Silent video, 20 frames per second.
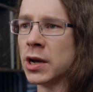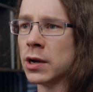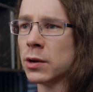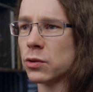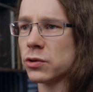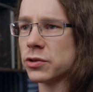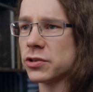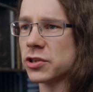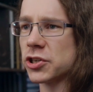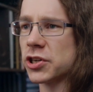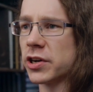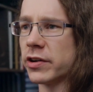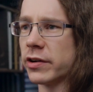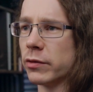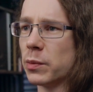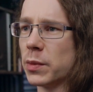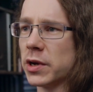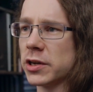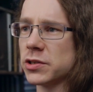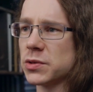We're also sharing
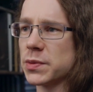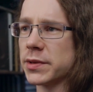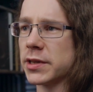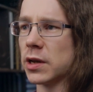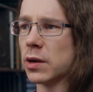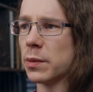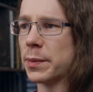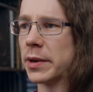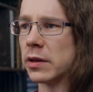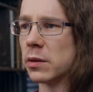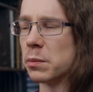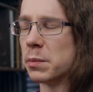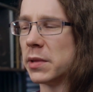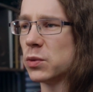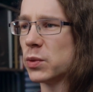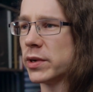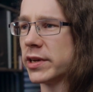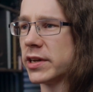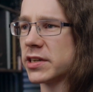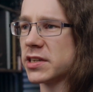reminders with you about the Meat
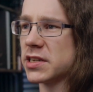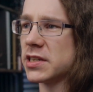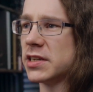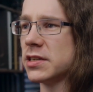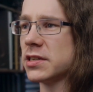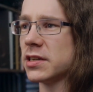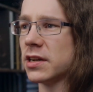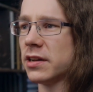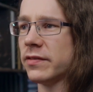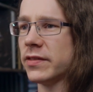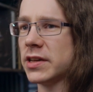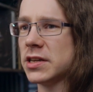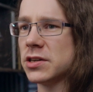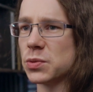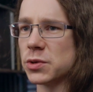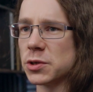Week seasonal event,